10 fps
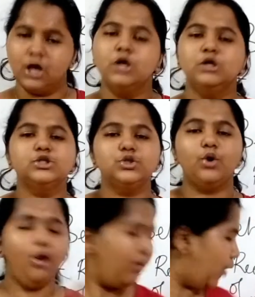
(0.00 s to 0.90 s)
So
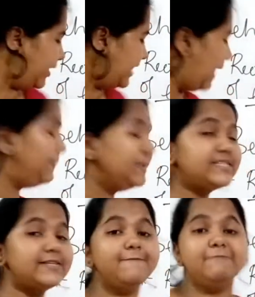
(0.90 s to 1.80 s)
what happens?
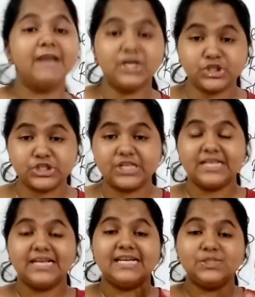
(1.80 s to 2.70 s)
Reflection
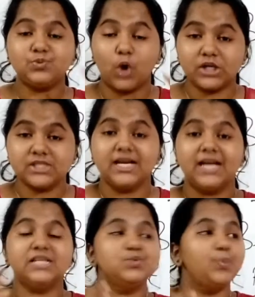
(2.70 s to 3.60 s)
is what? It
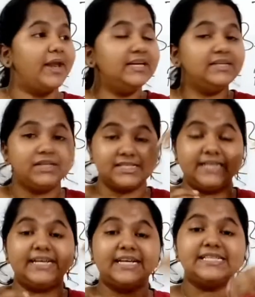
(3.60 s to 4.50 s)
is when it is
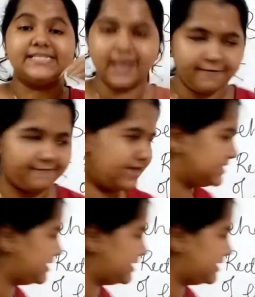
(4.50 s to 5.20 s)
hitting a surface,